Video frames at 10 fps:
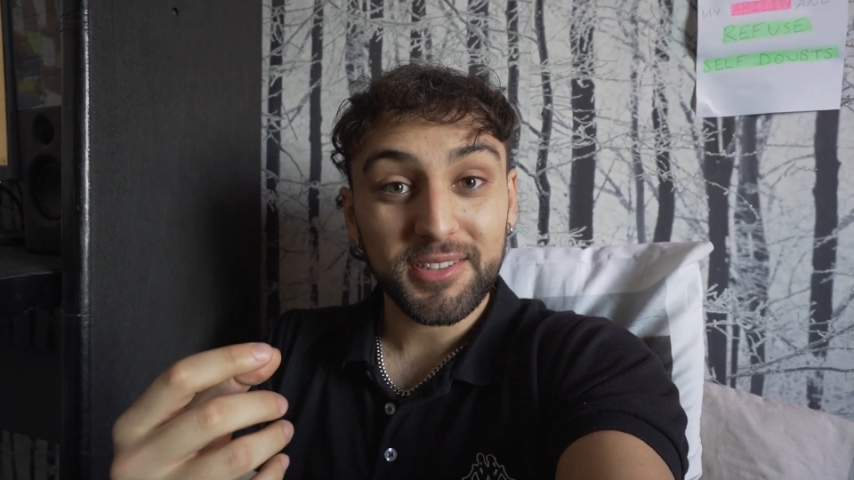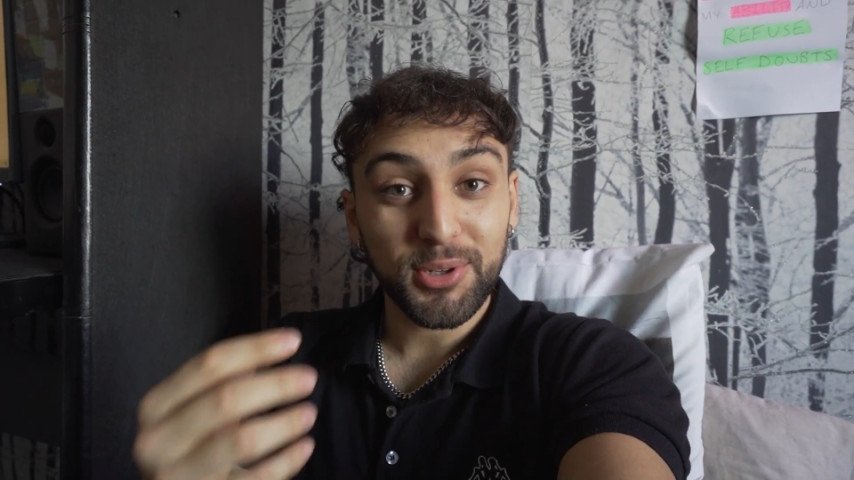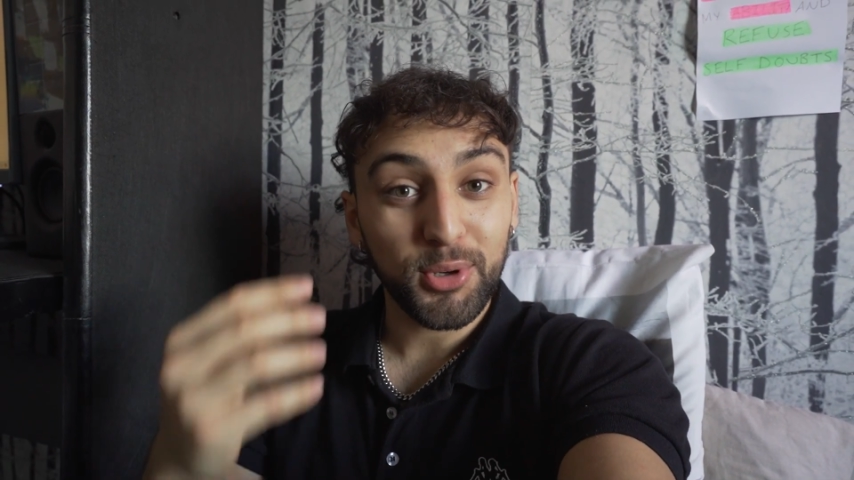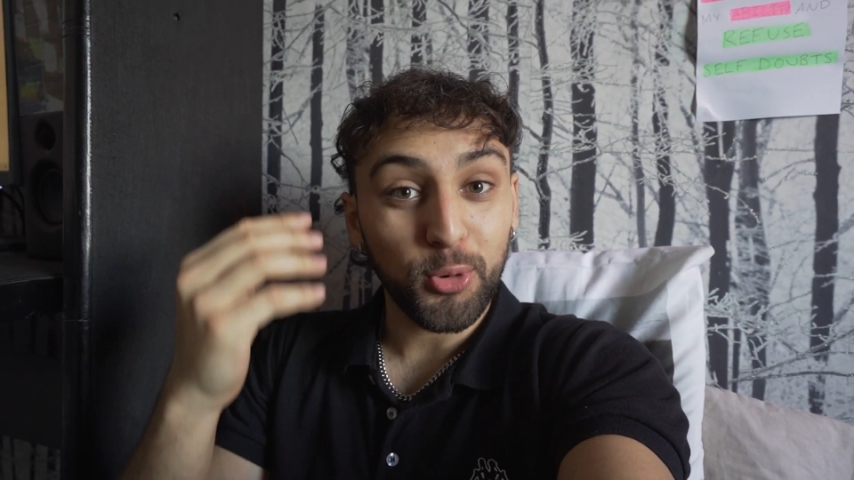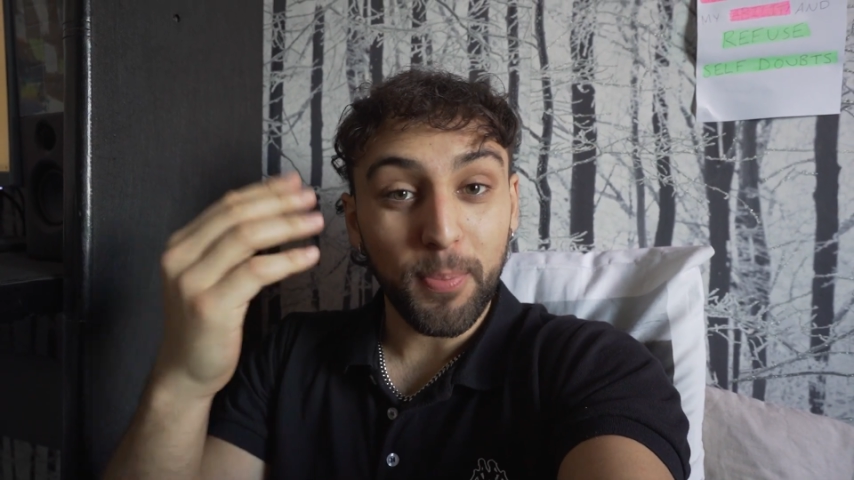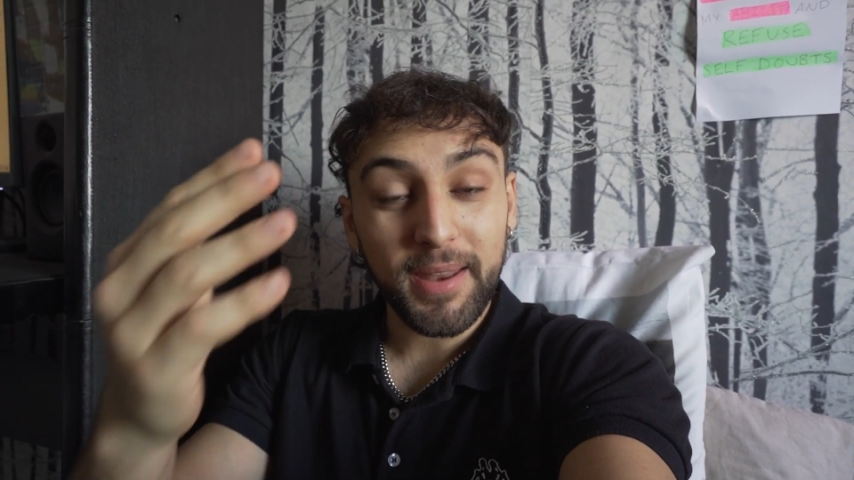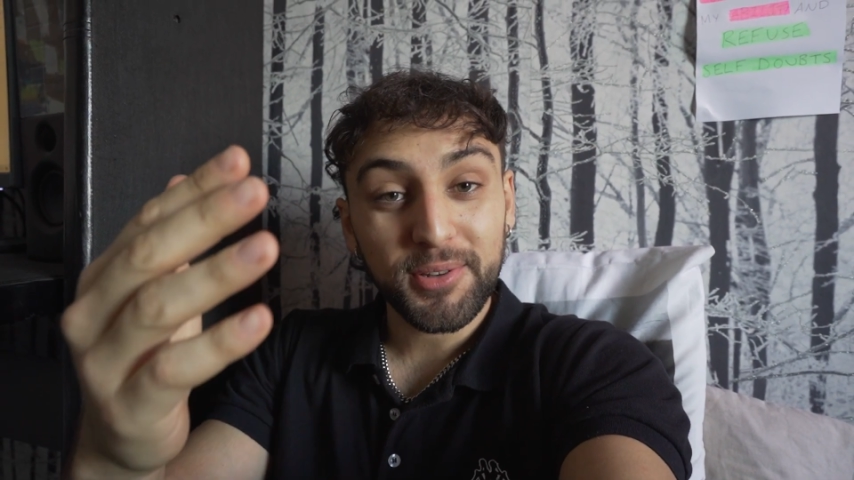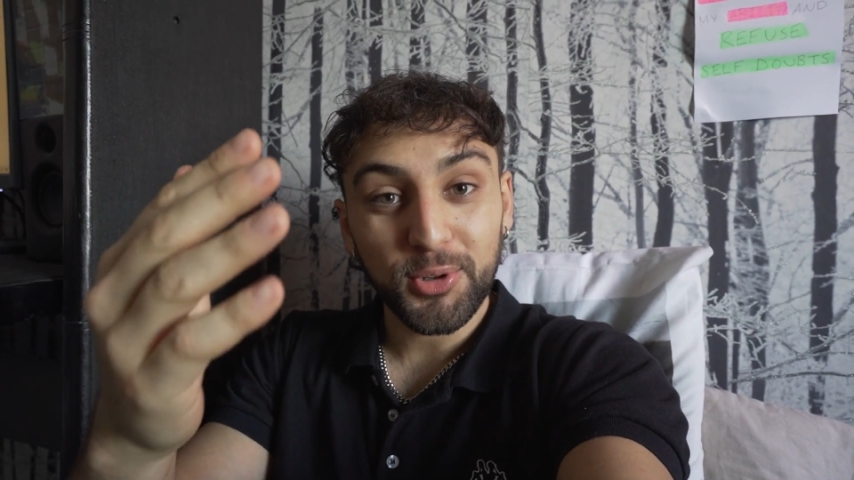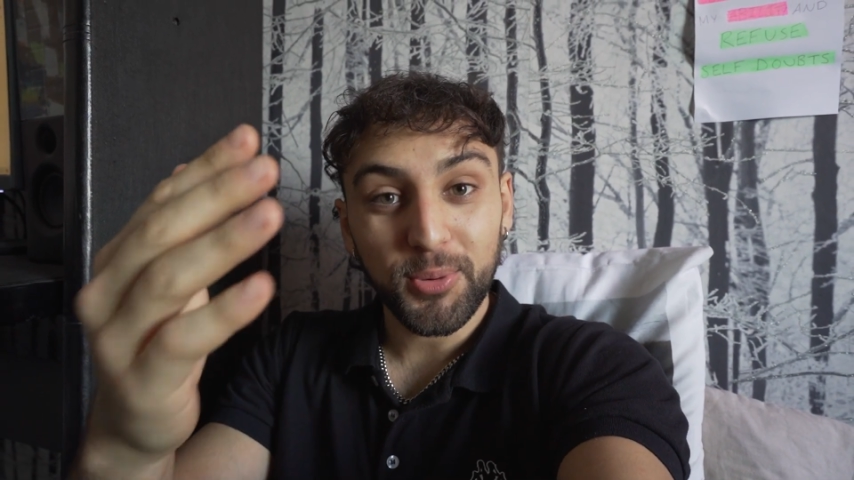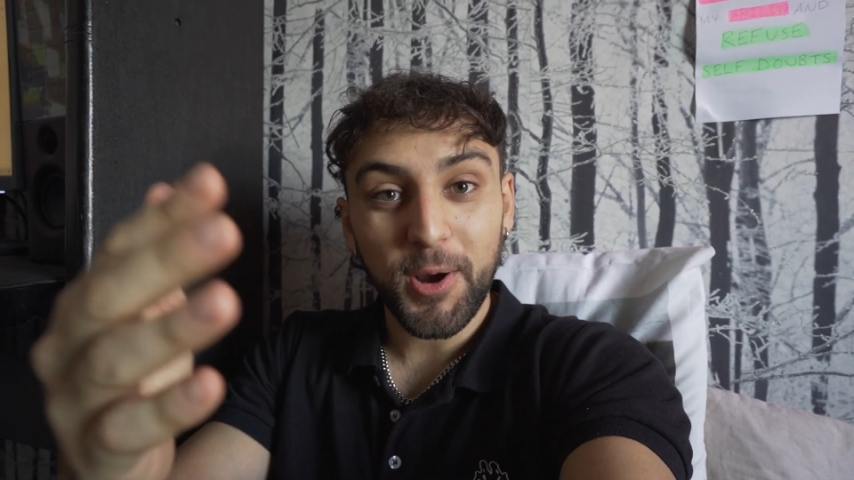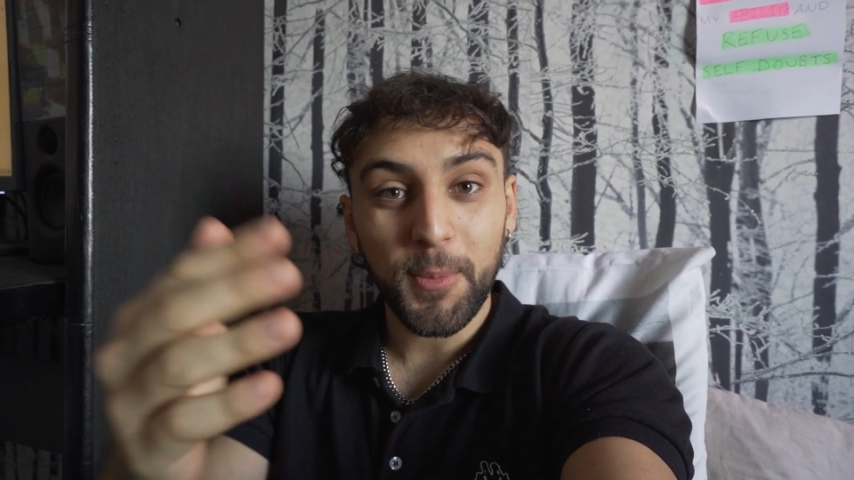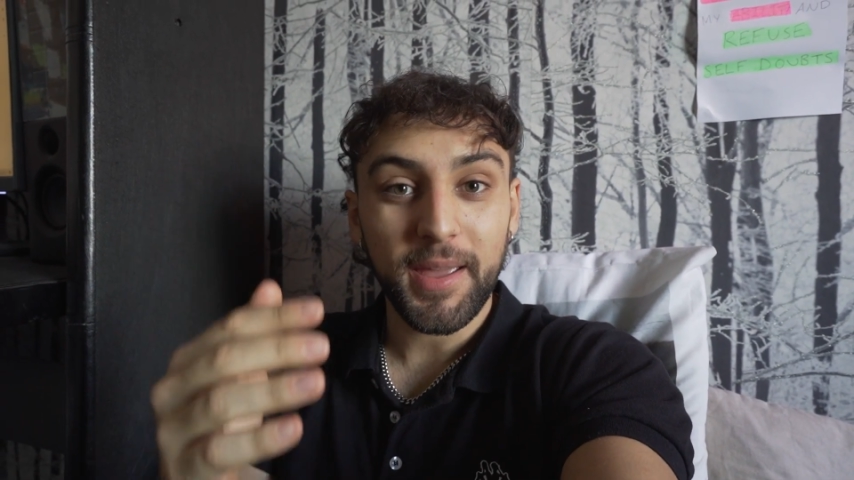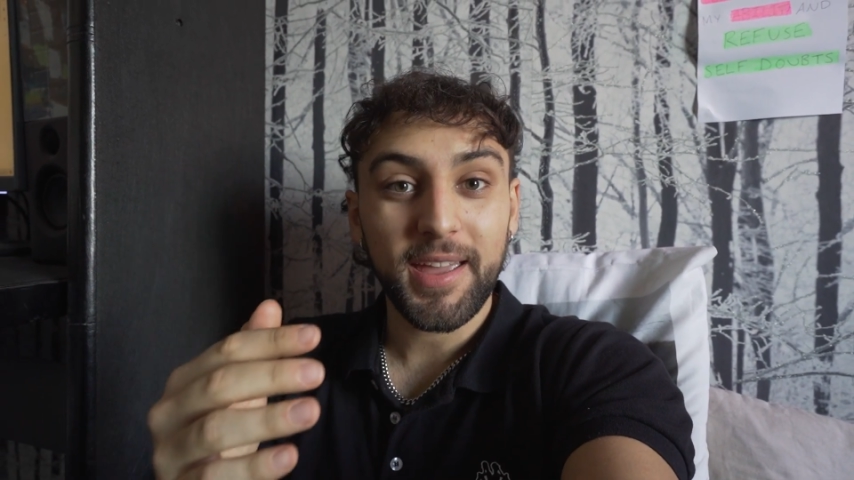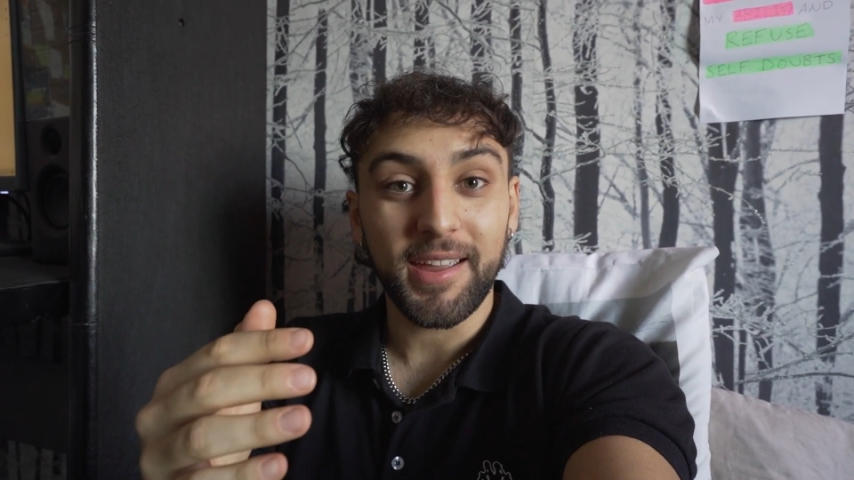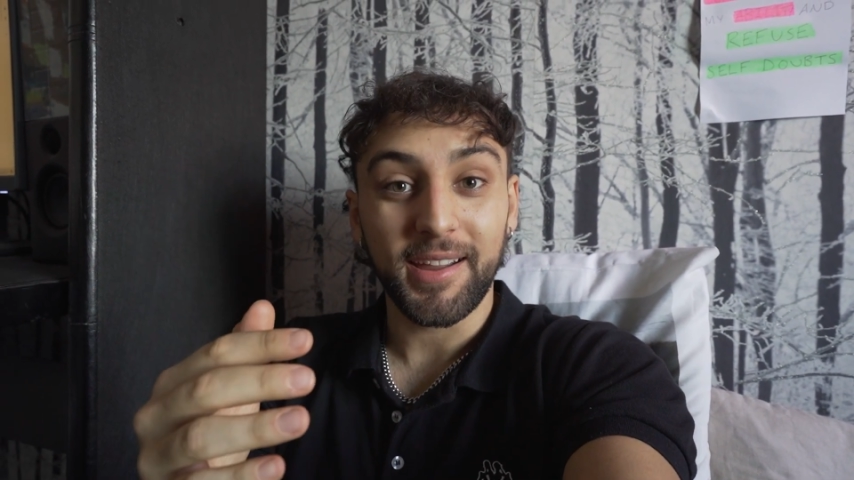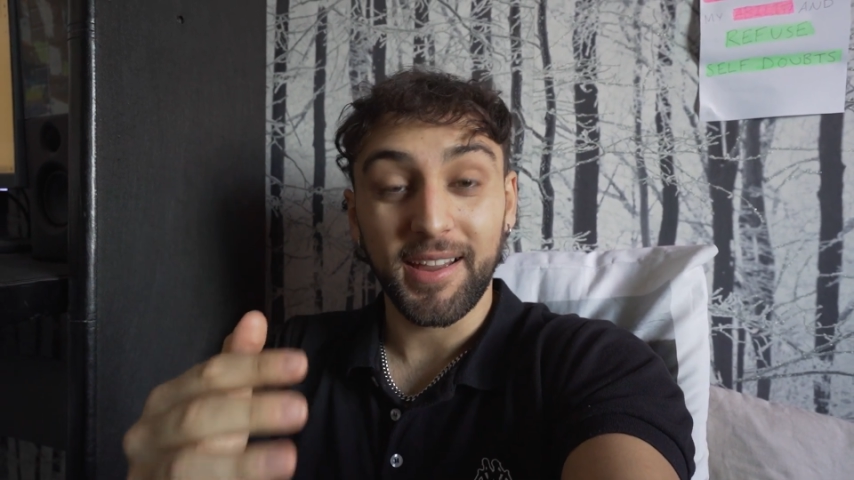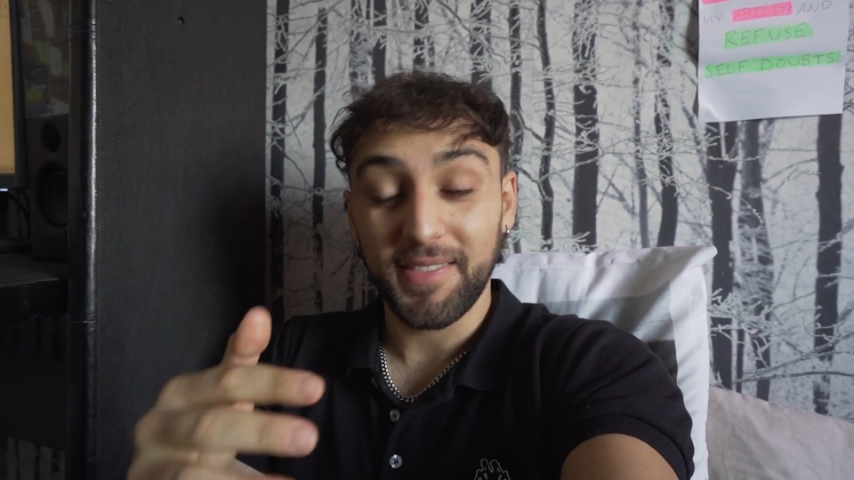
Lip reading: to your mental well-being,